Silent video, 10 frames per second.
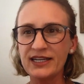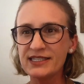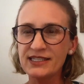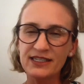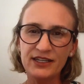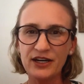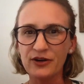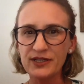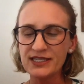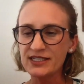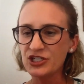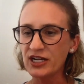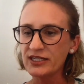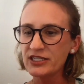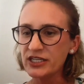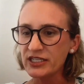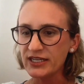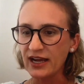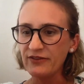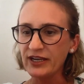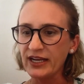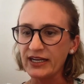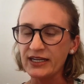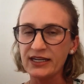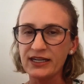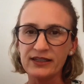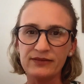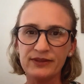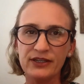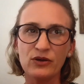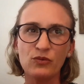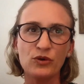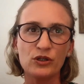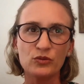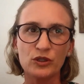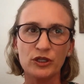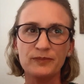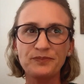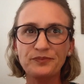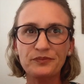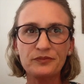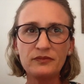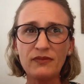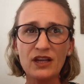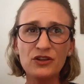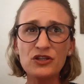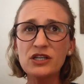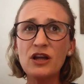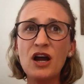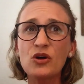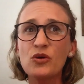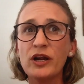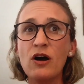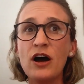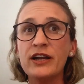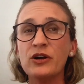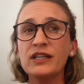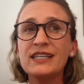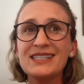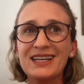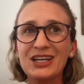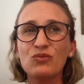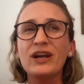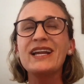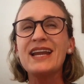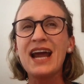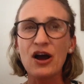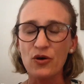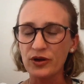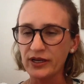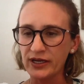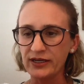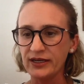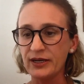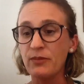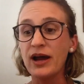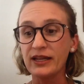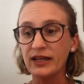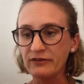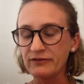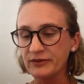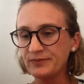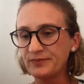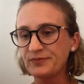and it's challenging to navigate in a world where there's a lot going on, or at least like right now in my life.